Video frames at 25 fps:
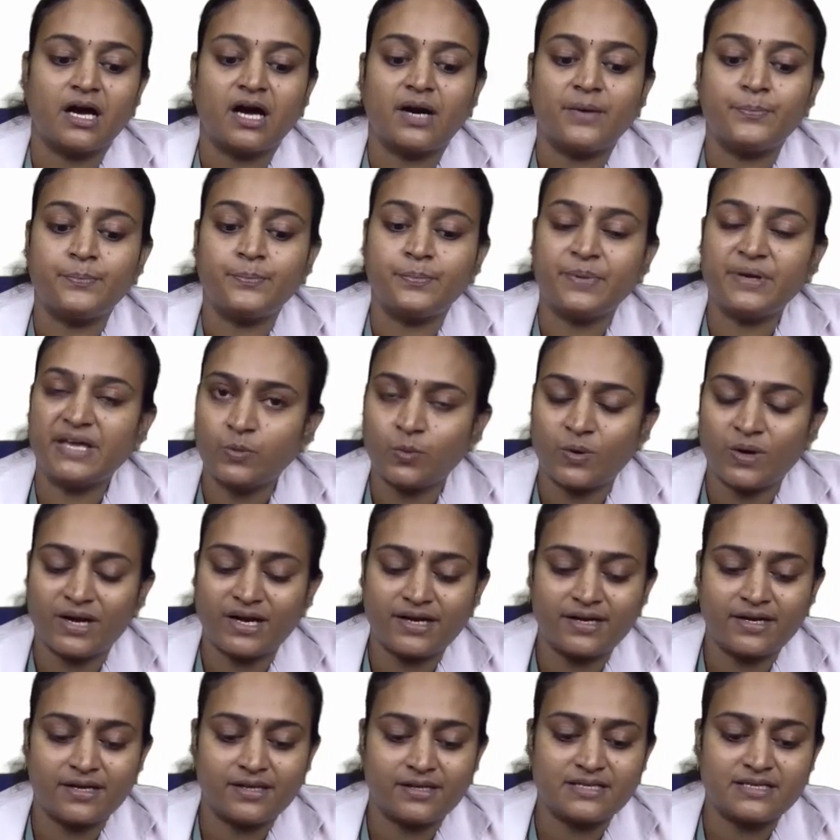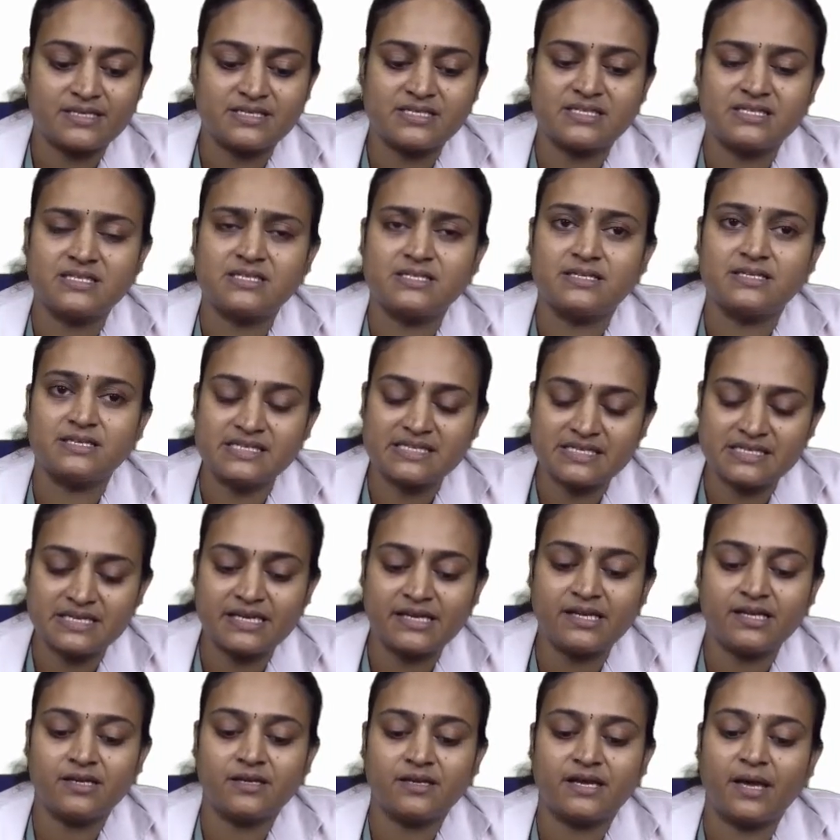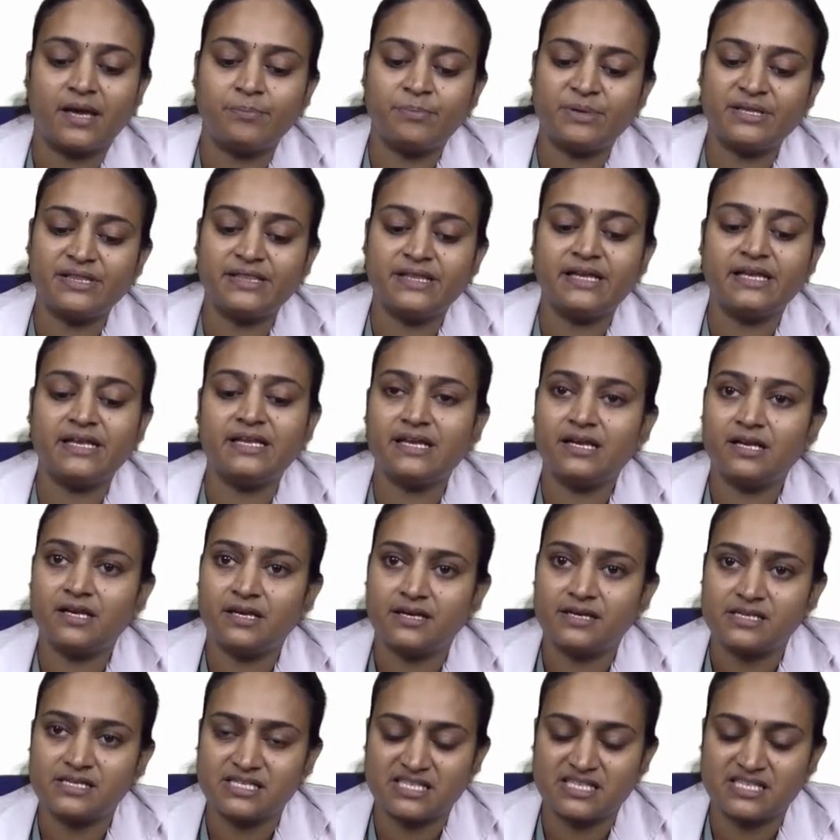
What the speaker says: and P1, that is distinct epithelial